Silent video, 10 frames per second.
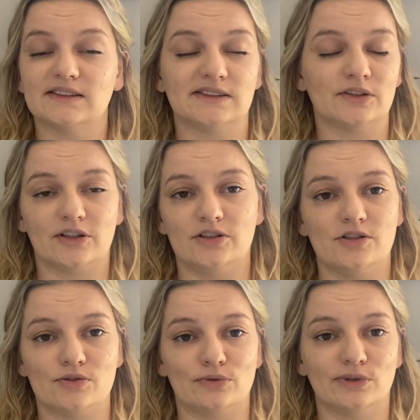It's not her
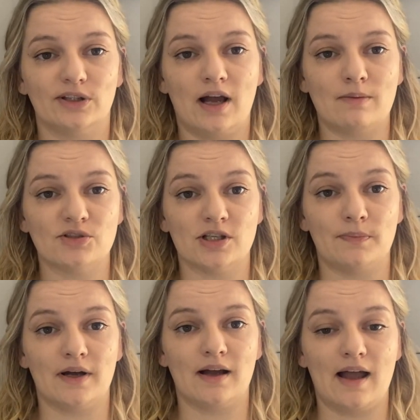usual
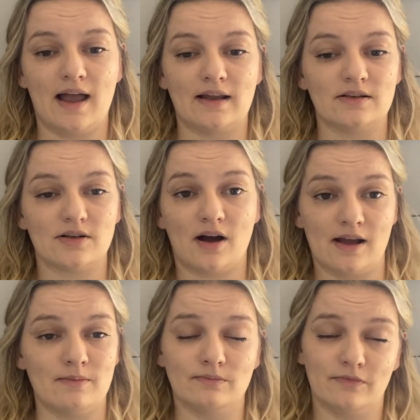shipper, and
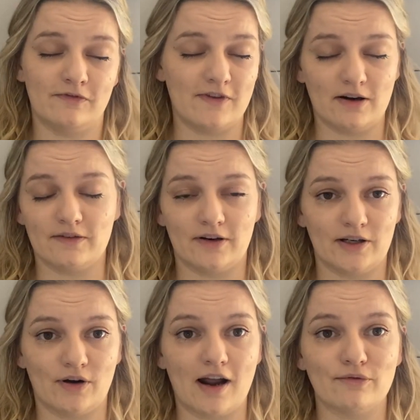I'm very, very
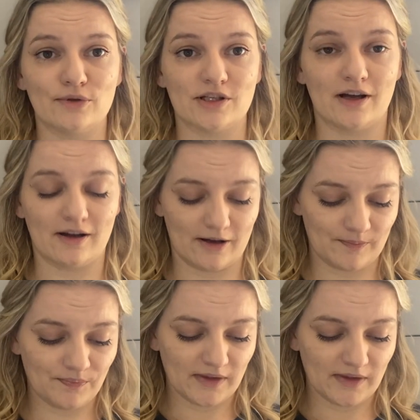grateful to her.